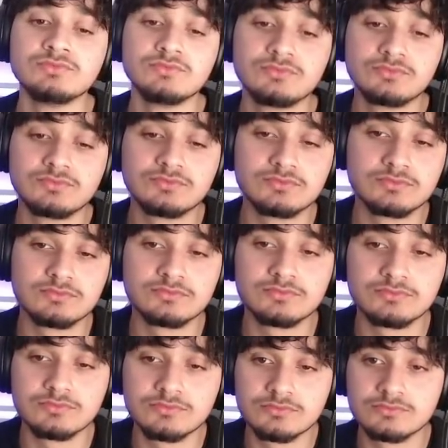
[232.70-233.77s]

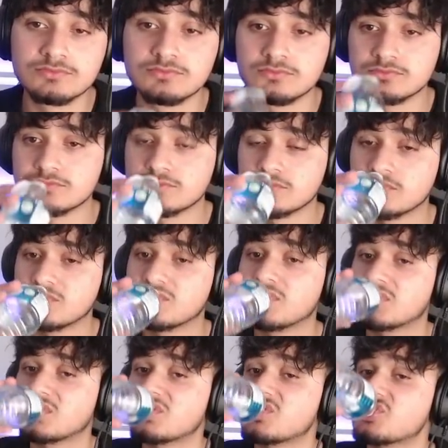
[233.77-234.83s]

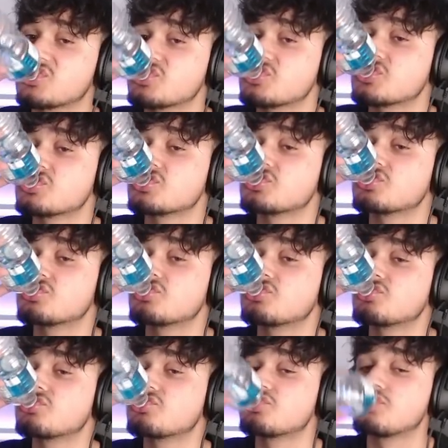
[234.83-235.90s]

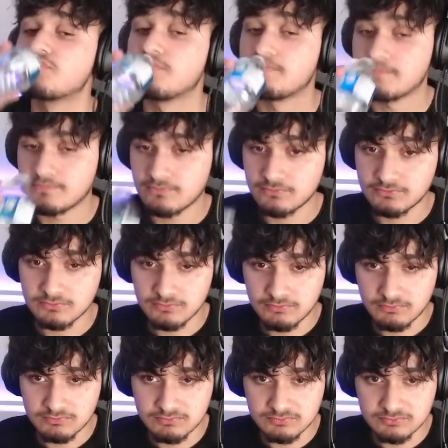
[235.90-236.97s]

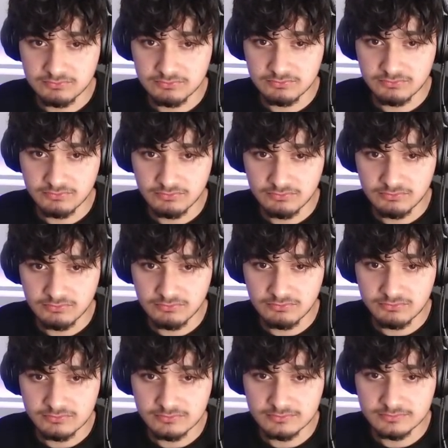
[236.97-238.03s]

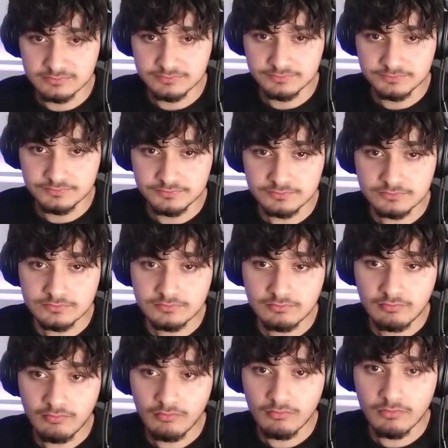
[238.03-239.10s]

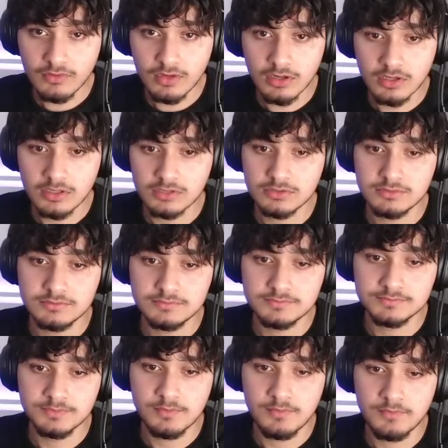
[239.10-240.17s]

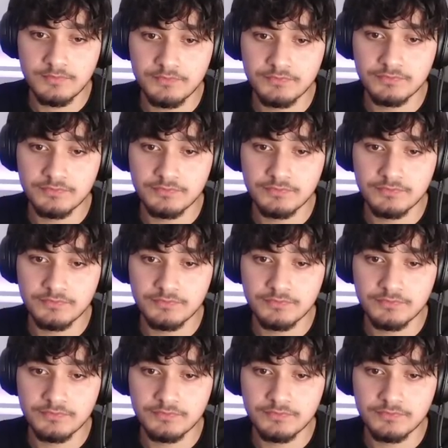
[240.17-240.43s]
No one is speaking in this clip.